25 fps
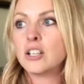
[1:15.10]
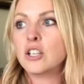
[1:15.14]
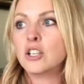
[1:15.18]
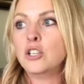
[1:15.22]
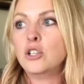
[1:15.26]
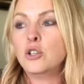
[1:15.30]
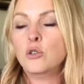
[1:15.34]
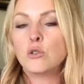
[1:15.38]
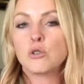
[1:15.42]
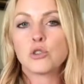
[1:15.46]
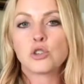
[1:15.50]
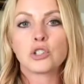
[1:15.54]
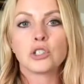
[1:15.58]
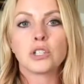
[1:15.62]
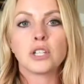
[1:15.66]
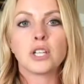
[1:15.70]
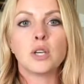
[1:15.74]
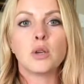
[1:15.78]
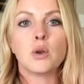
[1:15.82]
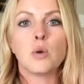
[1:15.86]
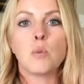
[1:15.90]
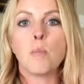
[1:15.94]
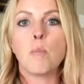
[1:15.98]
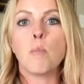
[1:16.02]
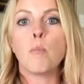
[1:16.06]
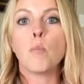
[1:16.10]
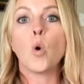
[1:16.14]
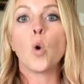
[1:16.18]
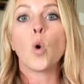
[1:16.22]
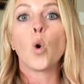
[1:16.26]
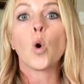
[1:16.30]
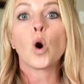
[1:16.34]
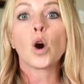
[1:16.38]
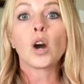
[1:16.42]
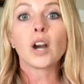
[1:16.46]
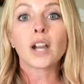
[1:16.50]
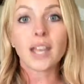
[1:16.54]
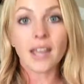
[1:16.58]
usually
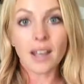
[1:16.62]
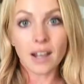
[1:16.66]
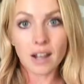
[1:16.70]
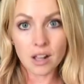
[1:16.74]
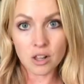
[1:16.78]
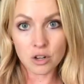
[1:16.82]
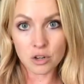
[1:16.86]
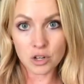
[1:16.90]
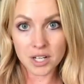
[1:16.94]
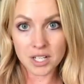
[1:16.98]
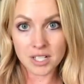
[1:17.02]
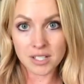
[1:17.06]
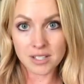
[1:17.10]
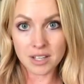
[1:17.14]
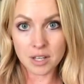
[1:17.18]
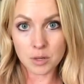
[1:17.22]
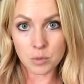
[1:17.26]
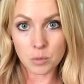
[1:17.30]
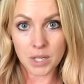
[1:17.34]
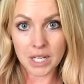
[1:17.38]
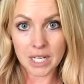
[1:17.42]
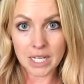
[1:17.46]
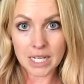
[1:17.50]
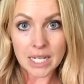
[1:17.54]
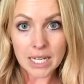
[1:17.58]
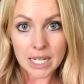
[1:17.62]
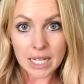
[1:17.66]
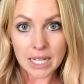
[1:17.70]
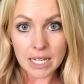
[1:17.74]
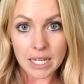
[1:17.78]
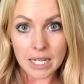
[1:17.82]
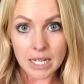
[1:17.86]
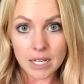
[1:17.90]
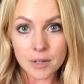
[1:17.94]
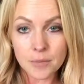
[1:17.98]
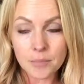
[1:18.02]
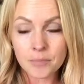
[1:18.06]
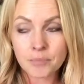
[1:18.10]
more calories than we
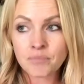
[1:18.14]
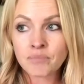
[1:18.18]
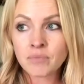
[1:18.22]
need,